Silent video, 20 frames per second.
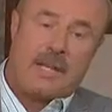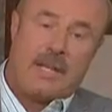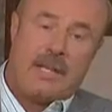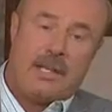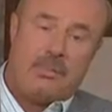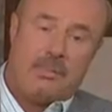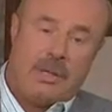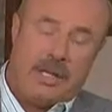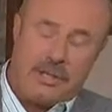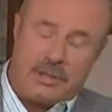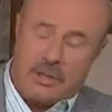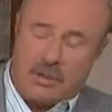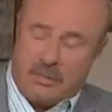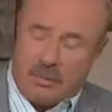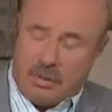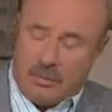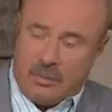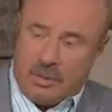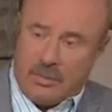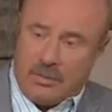And based on
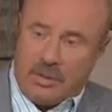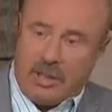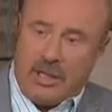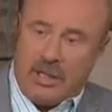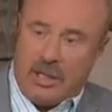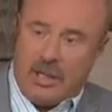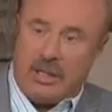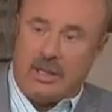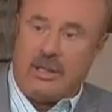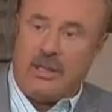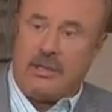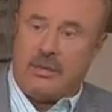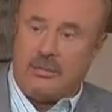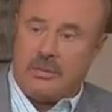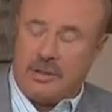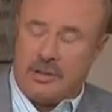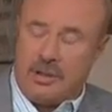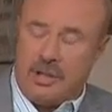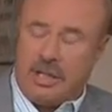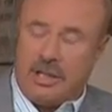what we read and
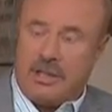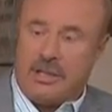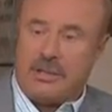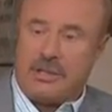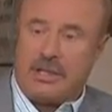what she had to